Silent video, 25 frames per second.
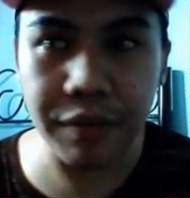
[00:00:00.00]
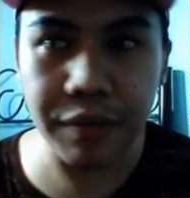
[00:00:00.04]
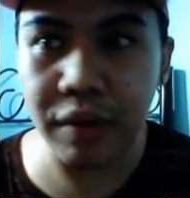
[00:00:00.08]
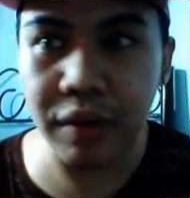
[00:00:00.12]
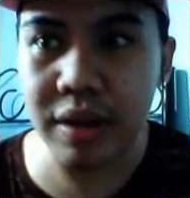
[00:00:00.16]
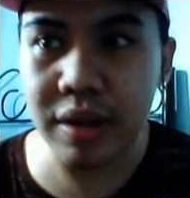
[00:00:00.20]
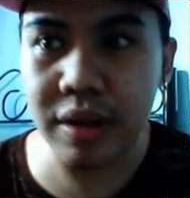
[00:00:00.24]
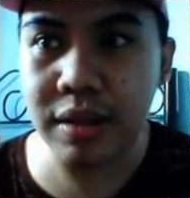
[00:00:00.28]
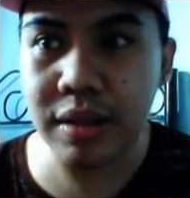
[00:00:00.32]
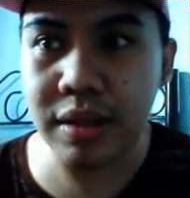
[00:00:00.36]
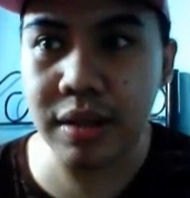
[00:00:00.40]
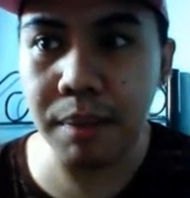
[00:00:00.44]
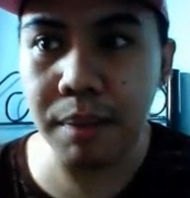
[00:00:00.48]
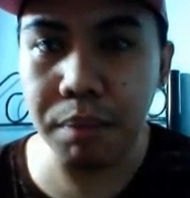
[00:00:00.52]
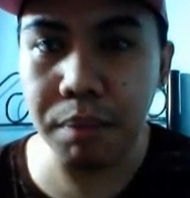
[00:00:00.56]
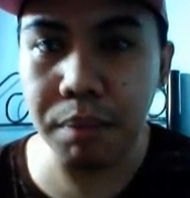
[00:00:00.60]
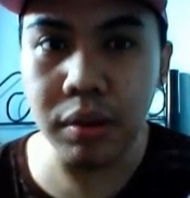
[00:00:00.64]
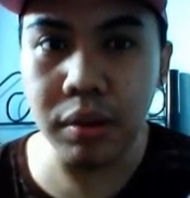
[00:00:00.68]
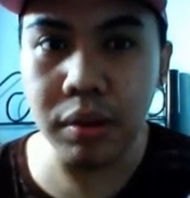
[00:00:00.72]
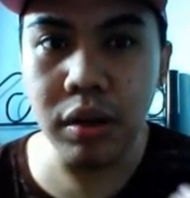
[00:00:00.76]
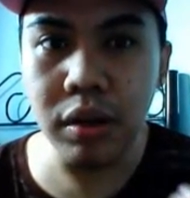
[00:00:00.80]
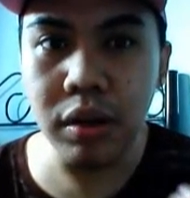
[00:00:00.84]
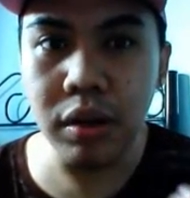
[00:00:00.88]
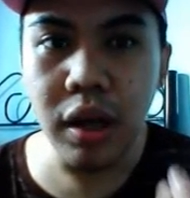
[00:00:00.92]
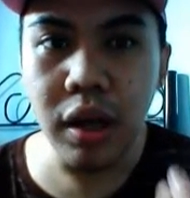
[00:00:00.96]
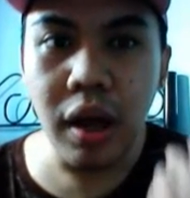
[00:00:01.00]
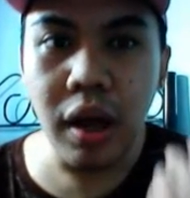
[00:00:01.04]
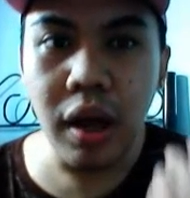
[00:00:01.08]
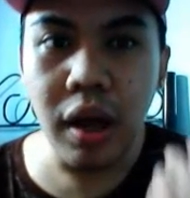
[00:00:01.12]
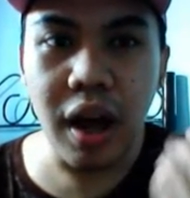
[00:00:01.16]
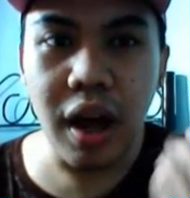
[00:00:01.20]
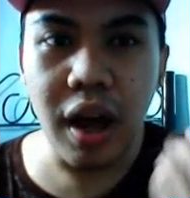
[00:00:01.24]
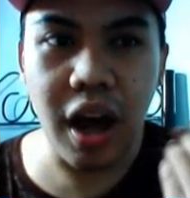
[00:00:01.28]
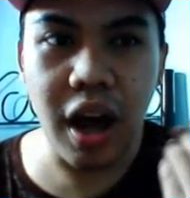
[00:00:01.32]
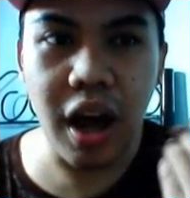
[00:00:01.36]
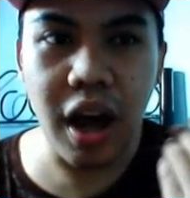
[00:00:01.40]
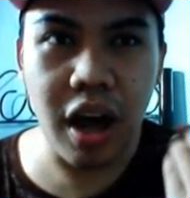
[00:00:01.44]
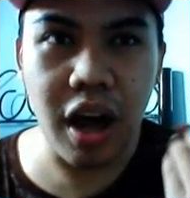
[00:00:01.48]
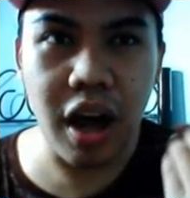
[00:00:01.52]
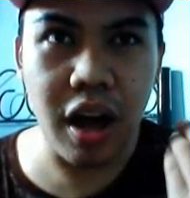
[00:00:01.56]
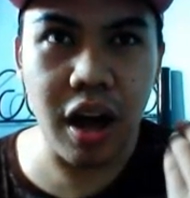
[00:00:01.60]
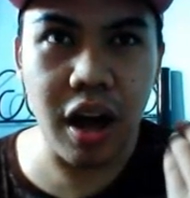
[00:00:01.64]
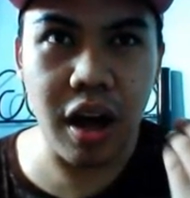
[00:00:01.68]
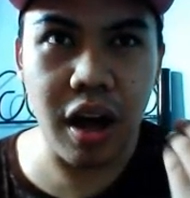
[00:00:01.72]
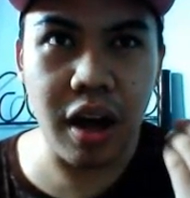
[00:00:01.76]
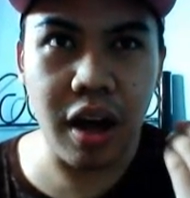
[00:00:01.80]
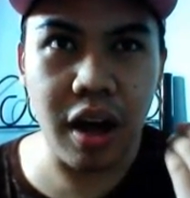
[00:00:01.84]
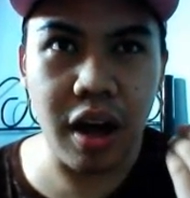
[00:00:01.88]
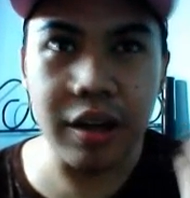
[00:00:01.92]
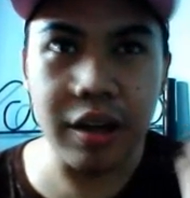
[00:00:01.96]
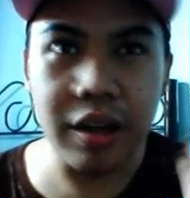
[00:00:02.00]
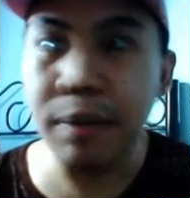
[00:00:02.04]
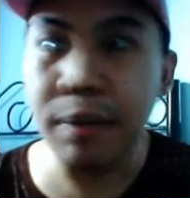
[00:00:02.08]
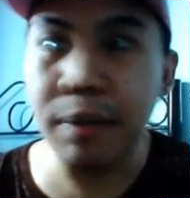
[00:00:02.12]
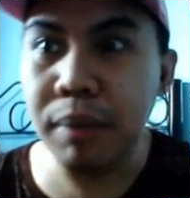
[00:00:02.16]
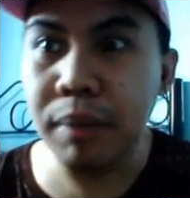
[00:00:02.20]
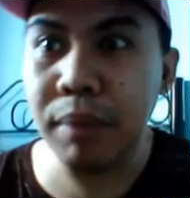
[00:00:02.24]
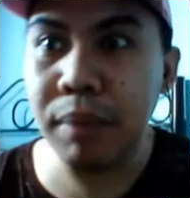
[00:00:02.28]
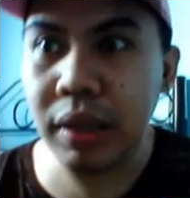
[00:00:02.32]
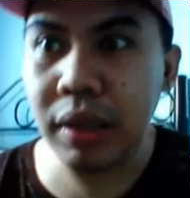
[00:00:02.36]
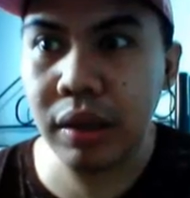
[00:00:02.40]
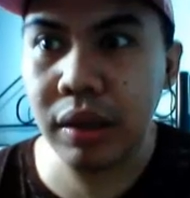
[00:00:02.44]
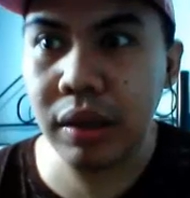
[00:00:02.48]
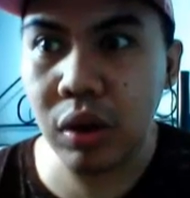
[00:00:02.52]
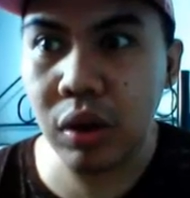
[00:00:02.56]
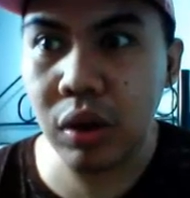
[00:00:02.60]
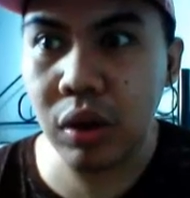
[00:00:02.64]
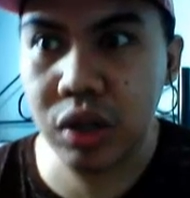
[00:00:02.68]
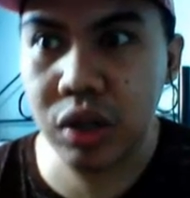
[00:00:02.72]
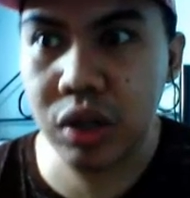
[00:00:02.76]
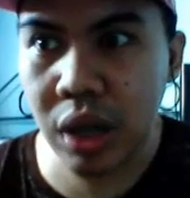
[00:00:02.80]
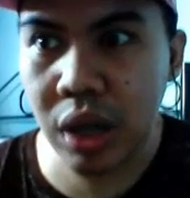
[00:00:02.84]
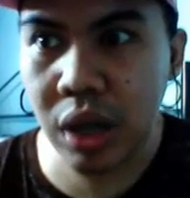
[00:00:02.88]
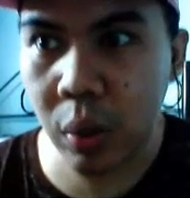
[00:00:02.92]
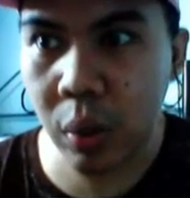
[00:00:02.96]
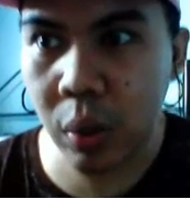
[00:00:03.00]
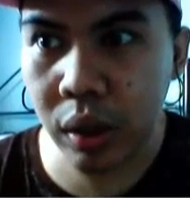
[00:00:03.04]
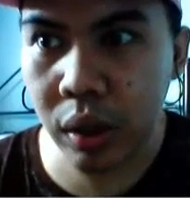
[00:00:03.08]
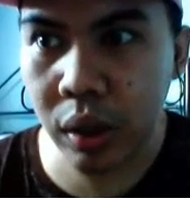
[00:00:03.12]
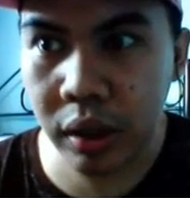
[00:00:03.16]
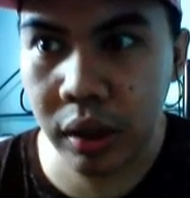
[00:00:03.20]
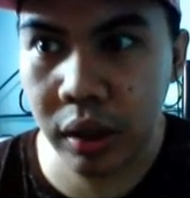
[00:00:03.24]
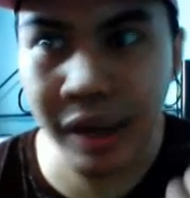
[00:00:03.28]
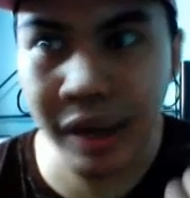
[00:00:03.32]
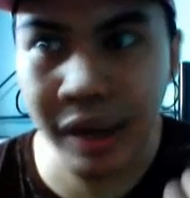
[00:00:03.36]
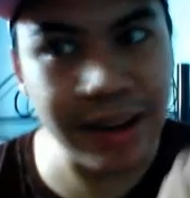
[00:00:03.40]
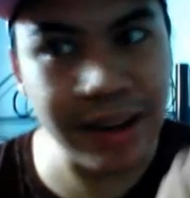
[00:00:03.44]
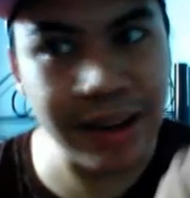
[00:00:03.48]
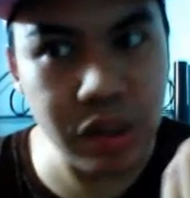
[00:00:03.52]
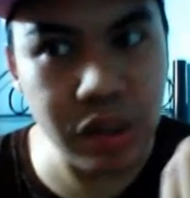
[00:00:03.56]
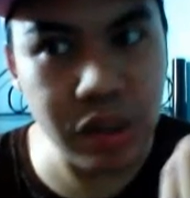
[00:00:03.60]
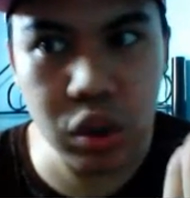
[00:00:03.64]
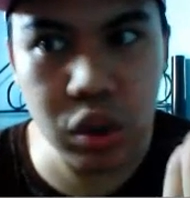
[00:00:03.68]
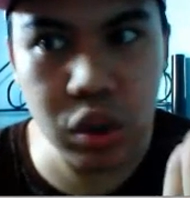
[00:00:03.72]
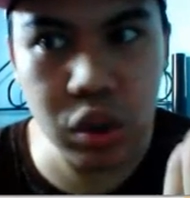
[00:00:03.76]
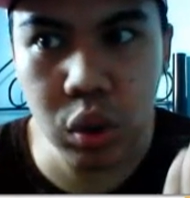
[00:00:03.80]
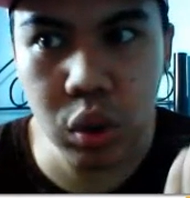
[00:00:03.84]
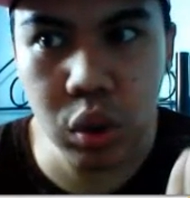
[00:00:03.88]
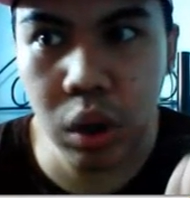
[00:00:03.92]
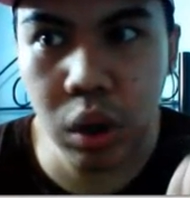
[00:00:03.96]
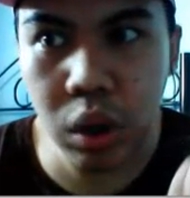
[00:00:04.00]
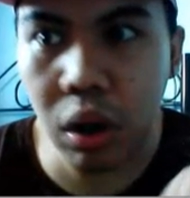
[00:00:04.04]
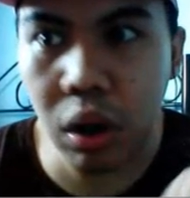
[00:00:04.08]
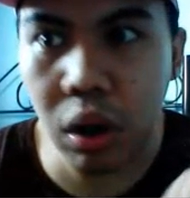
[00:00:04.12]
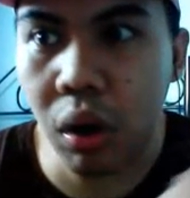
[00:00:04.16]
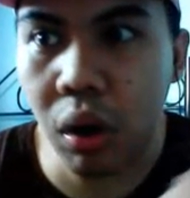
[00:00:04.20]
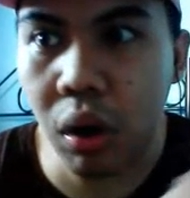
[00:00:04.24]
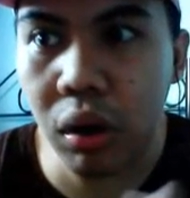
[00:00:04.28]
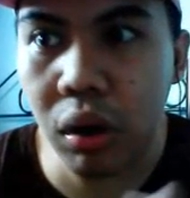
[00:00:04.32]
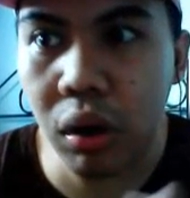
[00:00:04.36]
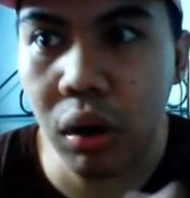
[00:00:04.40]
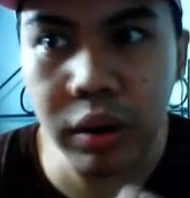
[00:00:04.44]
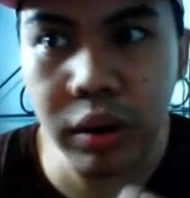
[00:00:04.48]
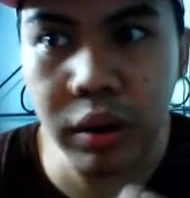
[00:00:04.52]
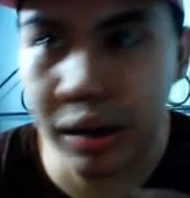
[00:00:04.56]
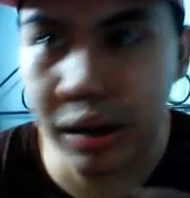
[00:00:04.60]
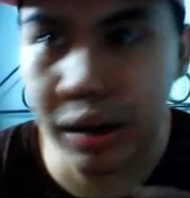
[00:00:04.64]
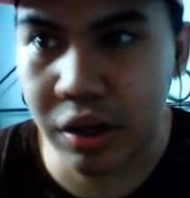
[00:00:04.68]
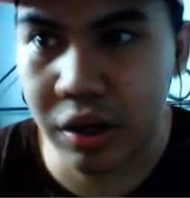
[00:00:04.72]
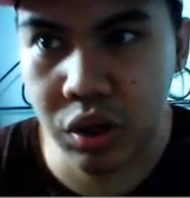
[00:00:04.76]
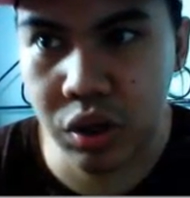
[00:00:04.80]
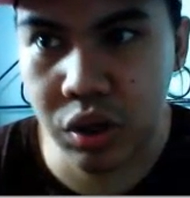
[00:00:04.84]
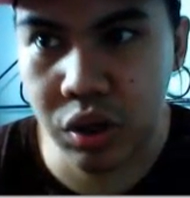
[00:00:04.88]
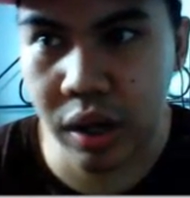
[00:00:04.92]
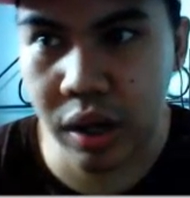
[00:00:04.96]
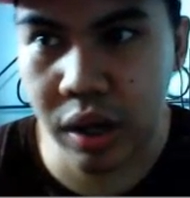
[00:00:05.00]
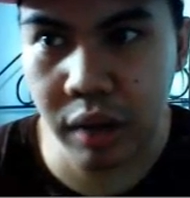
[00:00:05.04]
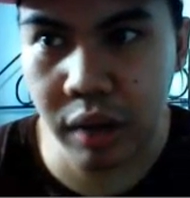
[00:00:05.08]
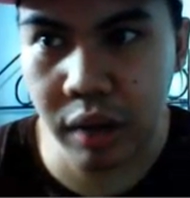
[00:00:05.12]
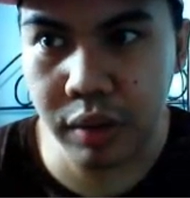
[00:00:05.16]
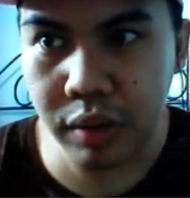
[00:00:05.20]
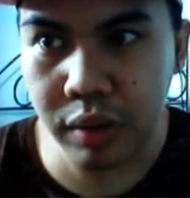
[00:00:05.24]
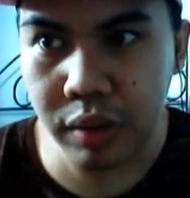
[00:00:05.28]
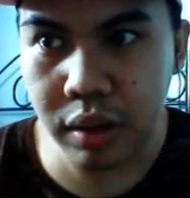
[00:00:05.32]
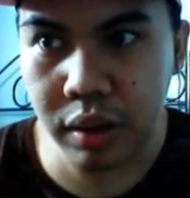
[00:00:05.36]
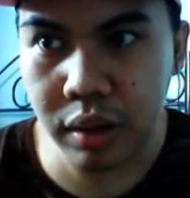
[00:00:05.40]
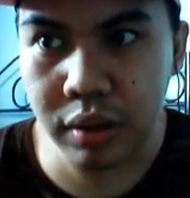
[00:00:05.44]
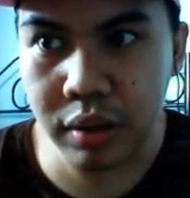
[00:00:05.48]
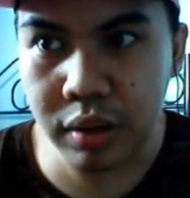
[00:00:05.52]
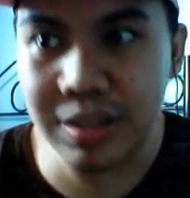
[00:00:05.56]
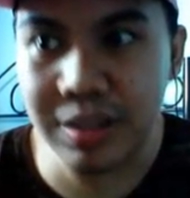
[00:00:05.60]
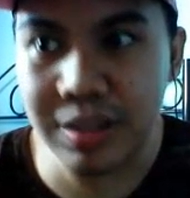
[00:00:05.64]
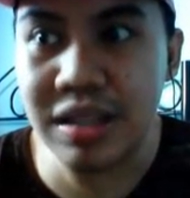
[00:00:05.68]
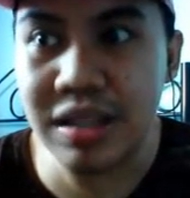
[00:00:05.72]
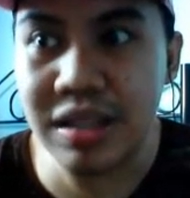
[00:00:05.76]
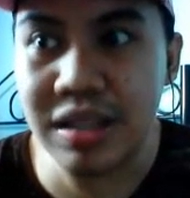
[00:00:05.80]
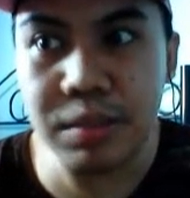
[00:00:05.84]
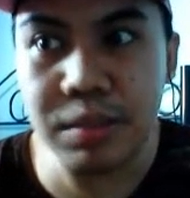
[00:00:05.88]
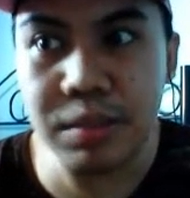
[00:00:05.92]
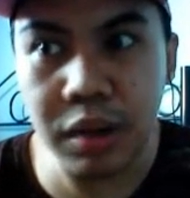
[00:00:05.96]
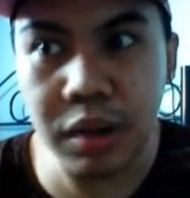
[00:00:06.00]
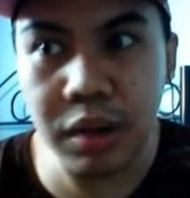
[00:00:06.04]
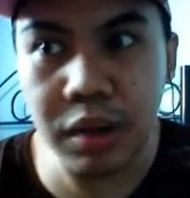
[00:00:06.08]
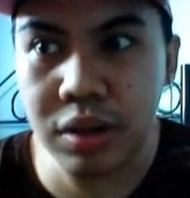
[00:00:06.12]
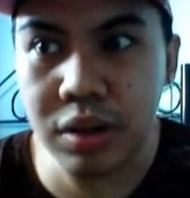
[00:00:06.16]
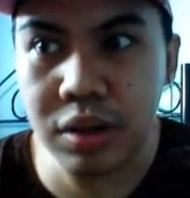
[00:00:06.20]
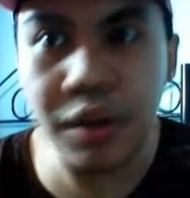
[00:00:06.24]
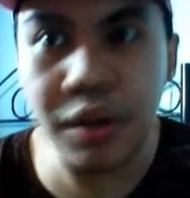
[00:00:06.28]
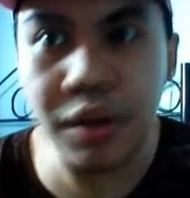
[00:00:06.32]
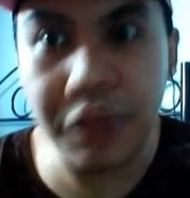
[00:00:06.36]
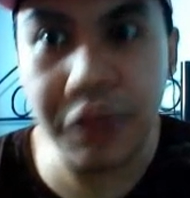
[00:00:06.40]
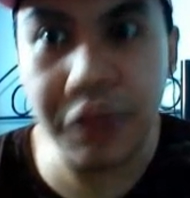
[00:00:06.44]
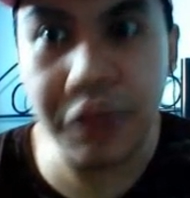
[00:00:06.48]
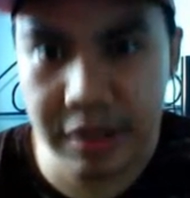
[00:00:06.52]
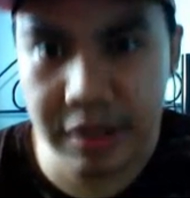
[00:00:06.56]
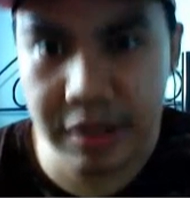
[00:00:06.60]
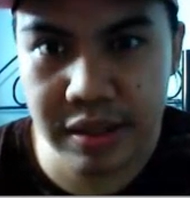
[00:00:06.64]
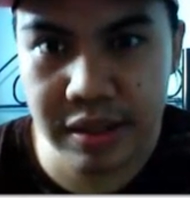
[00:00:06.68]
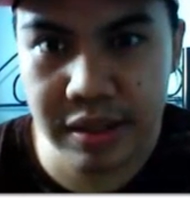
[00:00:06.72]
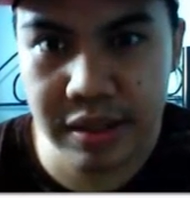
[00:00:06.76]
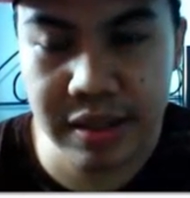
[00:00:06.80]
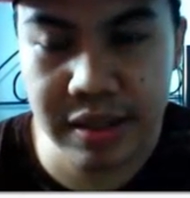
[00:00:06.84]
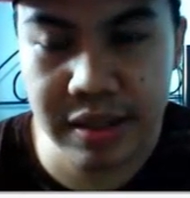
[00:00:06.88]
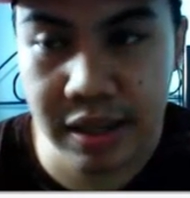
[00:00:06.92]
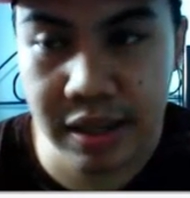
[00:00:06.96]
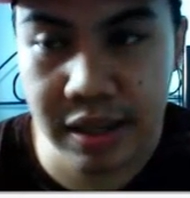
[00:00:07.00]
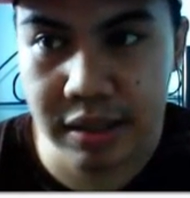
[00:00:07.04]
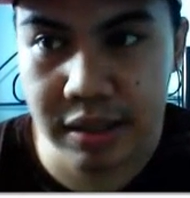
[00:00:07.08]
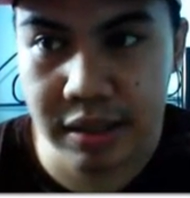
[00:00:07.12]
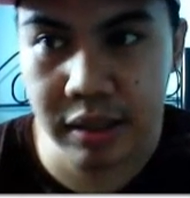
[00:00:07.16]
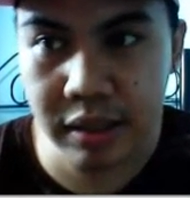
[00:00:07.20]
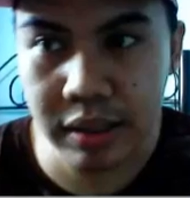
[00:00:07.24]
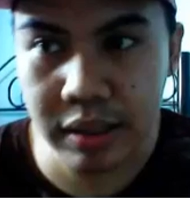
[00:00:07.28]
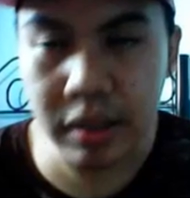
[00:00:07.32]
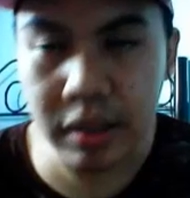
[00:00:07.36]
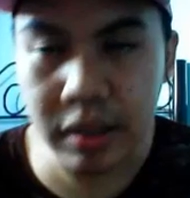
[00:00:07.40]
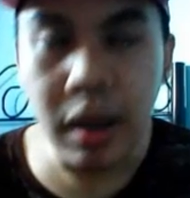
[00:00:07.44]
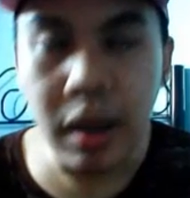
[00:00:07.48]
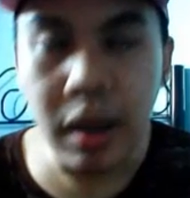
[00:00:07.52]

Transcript: For example, the meteor shower can destroy all the natural area just because of this disaster.